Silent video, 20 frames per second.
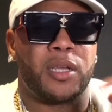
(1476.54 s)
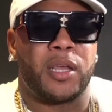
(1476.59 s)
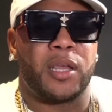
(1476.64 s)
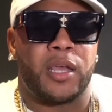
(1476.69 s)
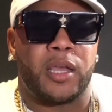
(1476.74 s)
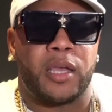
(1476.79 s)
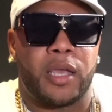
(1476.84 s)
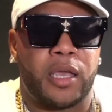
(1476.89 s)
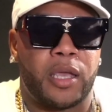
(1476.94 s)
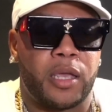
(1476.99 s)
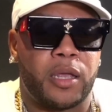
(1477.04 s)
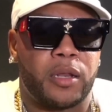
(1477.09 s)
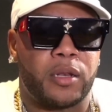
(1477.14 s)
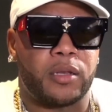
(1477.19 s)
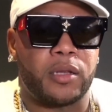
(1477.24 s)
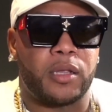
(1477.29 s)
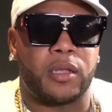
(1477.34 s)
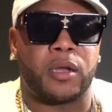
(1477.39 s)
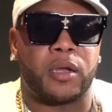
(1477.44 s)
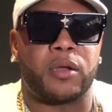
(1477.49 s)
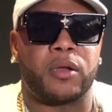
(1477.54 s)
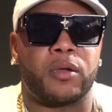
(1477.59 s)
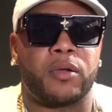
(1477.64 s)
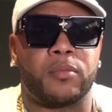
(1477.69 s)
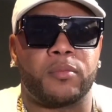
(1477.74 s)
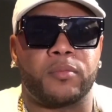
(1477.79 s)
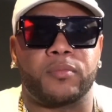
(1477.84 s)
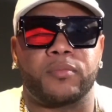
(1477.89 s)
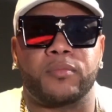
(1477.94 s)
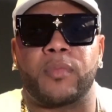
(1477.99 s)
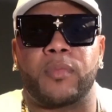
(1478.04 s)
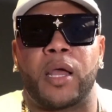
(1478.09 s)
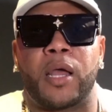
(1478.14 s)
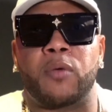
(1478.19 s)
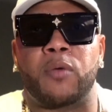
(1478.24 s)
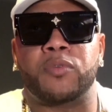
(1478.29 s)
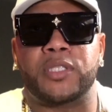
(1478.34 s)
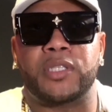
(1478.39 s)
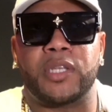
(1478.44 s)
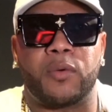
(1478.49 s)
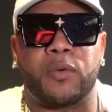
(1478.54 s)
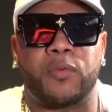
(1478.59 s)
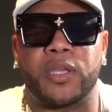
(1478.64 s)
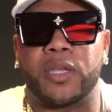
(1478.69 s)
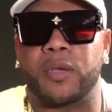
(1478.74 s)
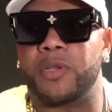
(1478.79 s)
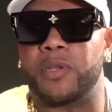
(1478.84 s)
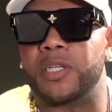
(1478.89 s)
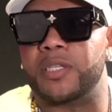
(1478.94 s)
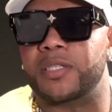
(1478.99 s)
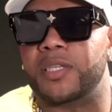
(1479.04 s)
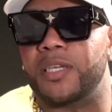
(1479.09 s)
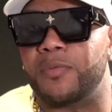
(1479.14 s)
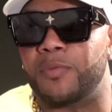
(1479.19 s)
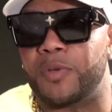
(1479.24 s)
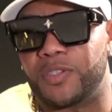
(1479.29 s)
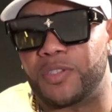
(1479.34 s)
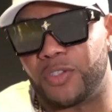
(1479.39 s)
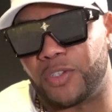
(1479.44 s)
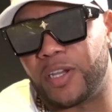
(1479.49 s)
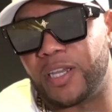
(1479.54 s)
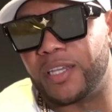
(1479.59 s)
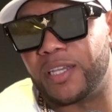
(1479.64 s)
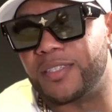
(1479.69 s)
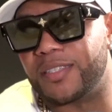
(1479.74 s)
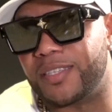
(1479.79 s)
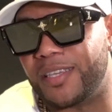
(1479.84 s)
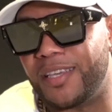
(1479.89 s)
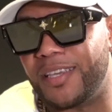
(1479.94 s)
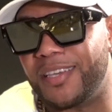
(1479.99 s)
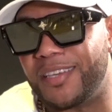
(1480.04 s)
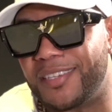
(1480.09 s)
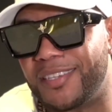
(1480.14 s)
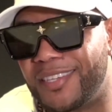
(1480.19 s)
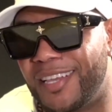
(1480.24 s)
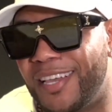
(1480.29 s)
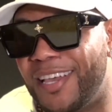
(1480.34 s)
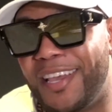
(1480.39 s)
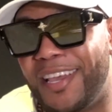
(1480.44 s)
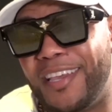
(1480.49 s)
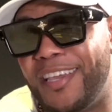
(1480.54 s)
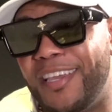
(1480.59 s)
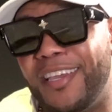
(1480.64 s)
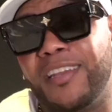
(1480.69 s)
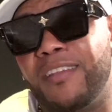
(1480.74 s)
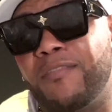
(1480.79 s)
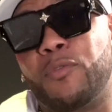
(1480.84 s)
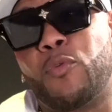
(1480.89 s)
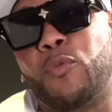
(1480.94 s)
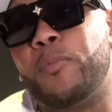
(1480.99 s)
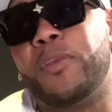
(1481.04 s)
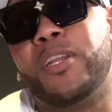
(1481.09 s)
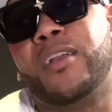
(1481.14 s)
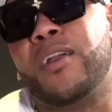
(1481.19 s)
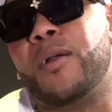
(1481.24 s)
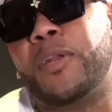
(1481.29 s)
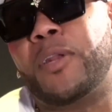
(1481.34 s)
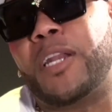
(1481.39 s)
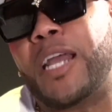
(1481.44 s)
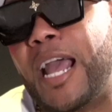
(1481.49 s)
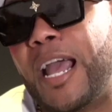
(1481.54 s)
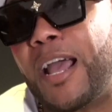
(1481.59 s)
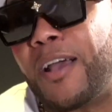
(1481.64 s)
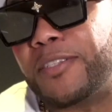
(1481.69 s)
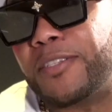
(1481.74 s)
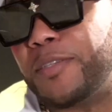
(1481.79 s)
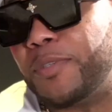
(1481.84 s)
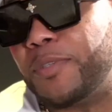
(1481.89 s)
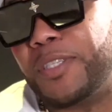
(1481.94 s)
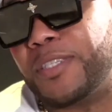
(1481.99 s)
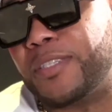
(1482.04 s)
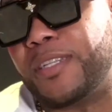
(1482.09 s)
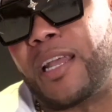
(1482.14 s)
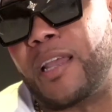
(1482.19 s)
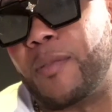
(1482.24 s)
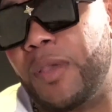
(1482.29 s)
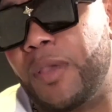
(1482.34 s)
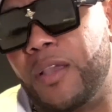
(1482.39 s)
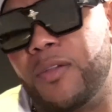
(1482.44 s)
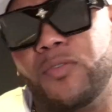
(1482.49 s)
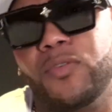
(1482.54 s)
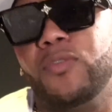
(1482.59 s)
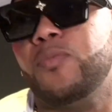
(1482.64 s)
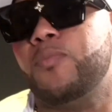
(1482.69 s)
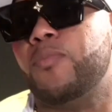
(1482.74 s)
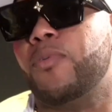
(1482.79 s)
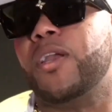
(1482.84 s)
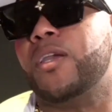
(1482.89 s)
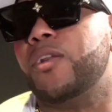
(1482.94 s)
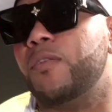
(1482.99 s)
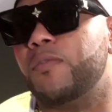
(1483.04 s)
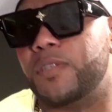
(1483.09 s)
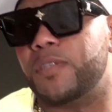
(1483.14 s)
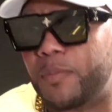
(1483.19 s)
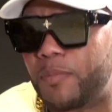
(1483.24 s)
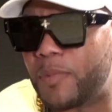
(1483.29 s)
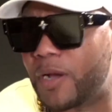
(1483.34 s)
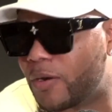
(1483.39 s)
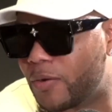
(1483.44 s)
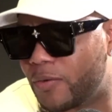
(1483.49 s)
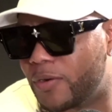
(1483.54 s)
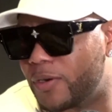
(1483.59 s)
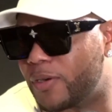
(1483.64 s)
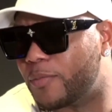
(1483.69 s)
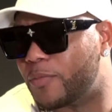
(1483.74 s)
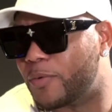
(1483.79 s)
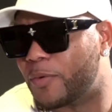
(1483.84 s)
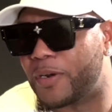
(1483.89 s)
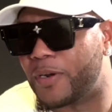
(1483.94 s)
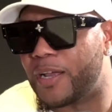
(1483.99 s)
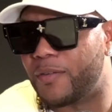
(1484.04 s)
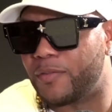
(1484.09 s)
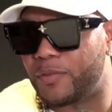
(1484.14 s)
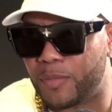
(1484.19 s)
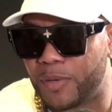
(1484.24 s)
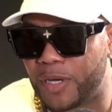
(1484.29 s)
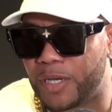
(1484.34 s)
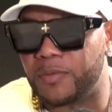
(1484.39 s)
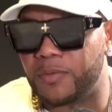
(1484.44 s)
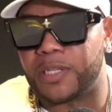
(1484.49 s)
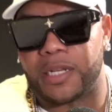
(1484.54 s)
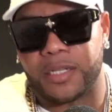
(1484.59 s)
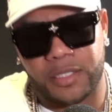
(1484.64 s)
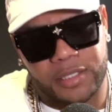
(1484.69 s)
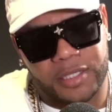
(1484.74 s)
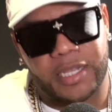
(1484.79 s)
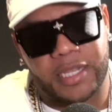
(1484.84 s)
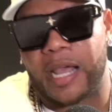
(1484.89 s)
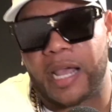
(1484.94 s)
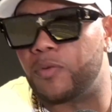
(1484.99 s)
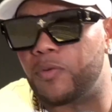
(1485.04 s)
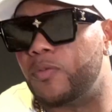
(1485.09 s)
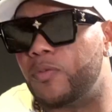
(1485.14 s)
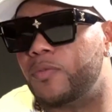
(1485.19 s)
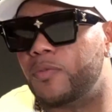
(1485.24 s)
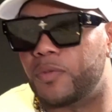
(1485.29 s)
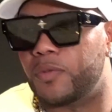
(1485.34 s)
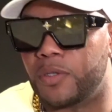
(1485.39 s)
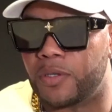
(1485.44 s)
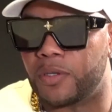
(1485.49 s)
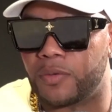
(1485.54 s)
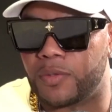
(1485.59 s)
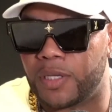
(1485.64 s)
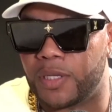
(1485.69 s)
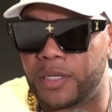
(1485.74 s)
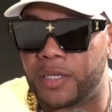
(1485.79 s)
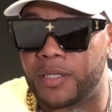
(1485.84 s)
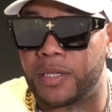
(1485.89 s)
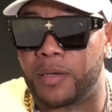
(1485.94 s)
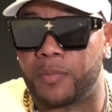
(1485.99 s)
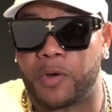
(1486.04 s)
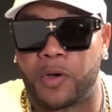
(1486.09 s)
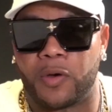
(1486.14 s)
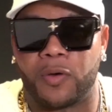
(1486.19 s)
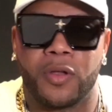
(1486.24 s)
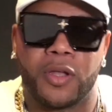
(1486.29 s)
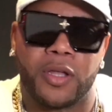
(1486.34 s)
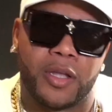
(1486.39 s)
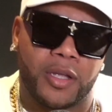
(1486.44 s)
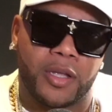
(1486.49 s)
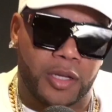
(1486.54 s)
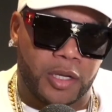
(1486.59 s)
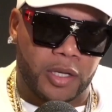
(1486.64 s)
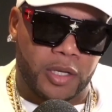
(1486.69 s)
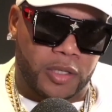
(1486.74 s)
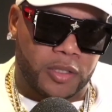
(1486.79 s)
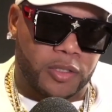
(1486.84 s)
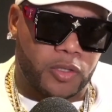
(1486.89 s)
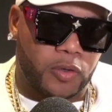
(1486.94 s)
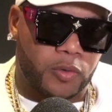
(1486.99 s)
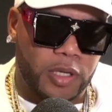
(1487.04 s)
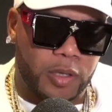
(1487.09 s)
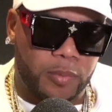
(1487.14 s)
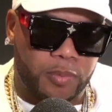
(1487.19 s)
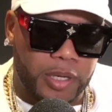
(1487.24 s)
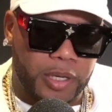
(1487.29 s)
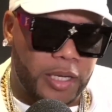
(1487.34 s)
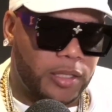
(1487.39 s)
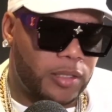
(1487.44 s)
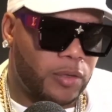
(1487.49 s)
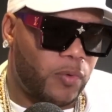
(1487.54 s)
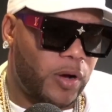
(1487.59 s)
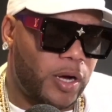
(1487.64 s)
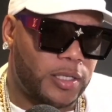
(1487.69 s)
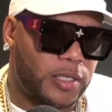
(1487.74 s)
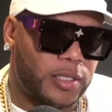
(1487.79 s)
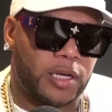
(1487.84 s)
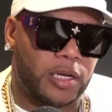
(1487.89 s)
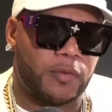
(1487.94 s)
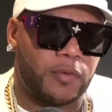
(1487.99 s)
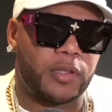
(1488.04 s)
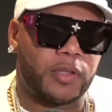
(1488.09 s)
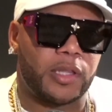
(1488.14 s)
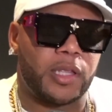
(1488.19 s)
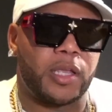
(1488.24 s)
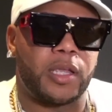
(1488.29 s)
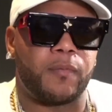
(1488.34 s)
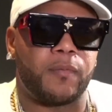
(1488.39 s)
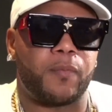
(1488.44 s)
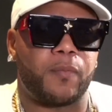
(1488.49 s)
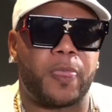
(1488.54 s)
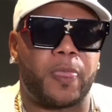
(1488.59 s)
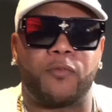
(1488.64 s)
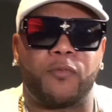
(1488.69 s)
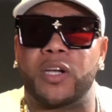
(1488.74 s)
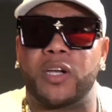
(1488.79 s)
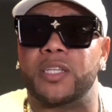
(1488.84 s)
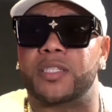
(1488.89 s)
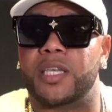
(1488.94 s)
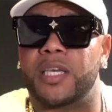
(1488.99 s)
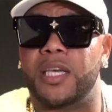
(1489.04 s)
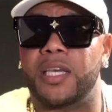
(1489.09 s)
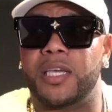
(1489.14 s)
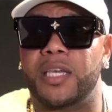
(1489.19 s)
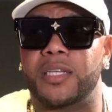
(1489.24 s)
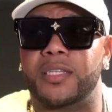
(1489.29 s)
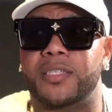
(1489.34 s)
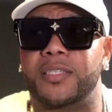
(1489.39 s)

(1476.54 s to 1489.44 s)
And I was there with him and with Trey and his kids. He didn't even want me to come in the house. He was just like, man, who you bringing over to my crib or whatever. But he was like, just a guy who, did the demo. So he played the records and everything for his kids.